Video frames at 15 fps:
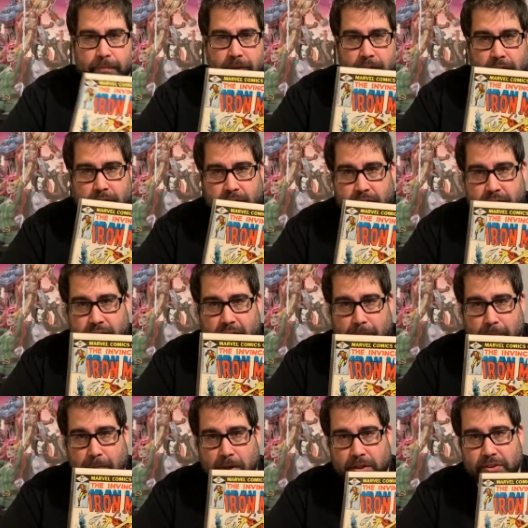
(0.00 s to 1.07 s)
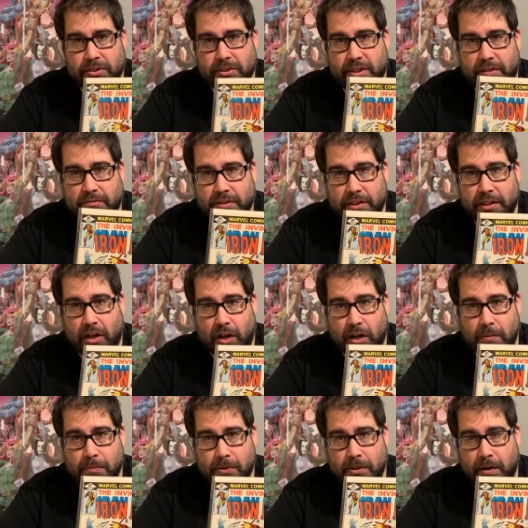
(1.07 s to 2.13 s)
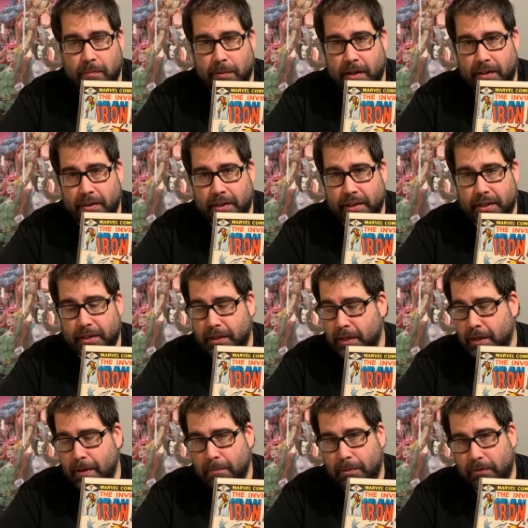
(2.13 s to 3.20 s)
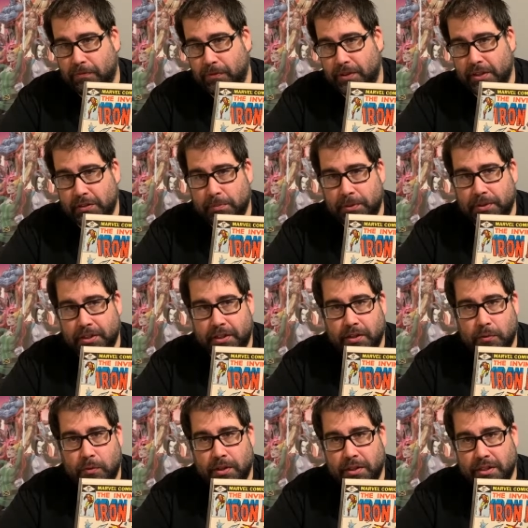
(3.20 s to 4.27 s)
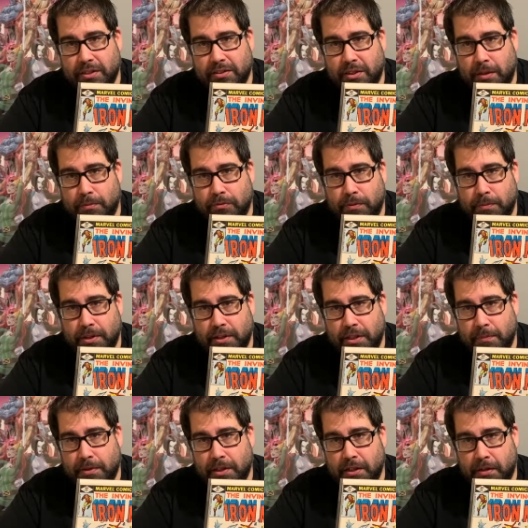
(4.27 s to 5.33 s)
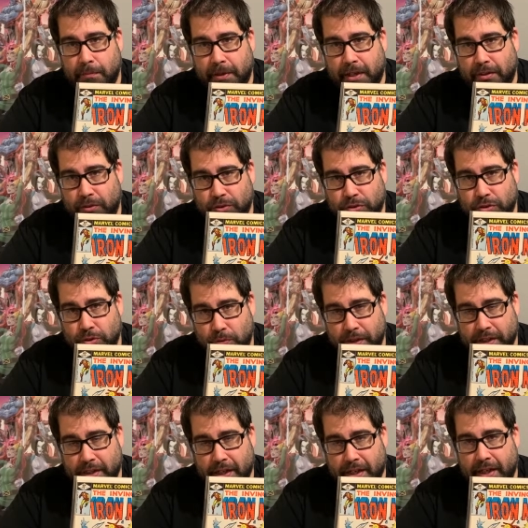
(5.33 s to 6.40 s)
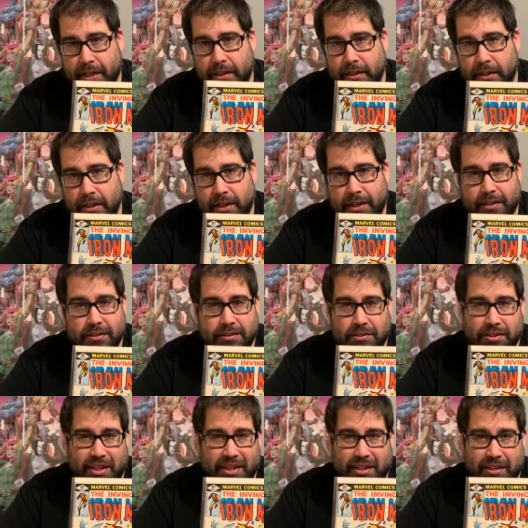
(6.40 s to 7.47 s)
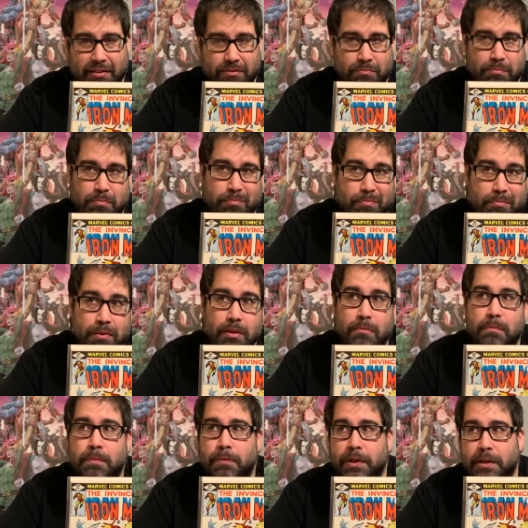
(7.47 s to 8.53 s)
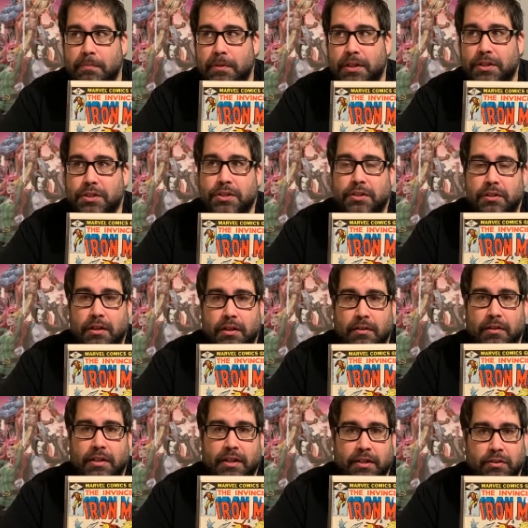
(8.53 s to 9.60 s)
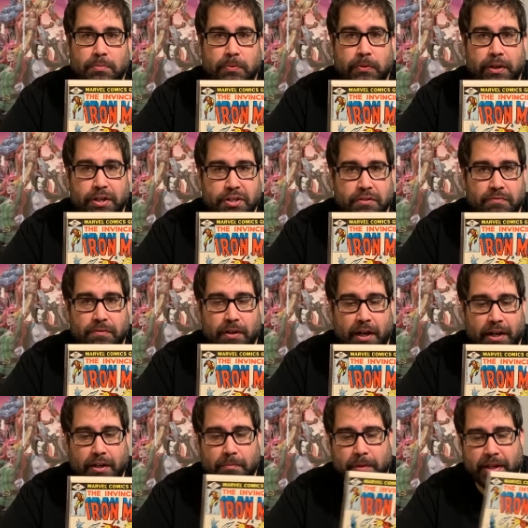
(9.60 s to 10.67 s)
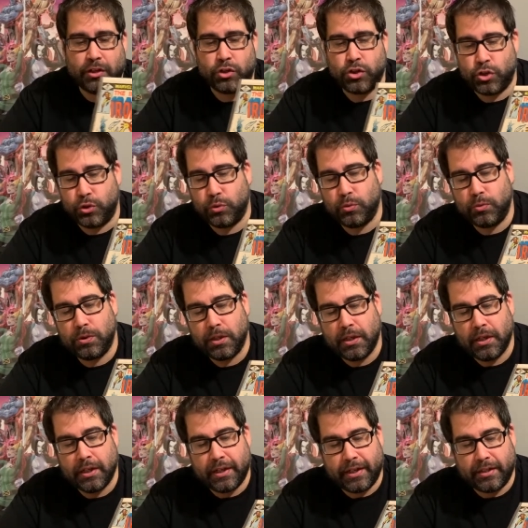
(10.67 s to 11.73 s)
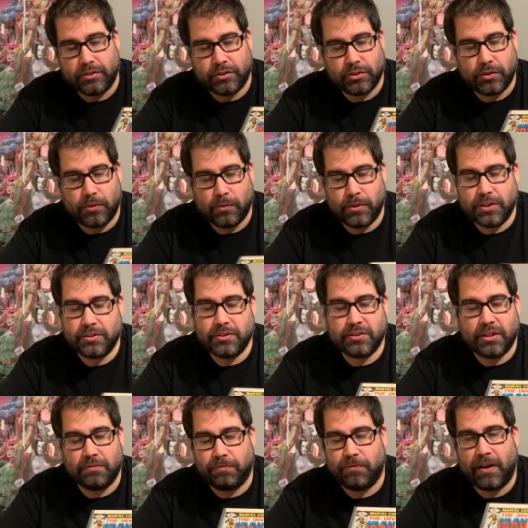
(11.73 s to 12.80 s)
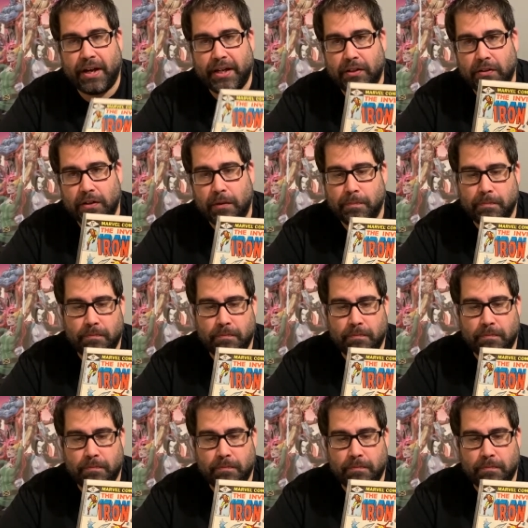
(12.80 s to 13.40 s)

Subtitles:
You can see that Mark 7 armor up on there, but for this particular one, this comes from the Demon in the Bottle storyline, and this is taken pretty much the inspiration for Iron Man 2, and so this is the final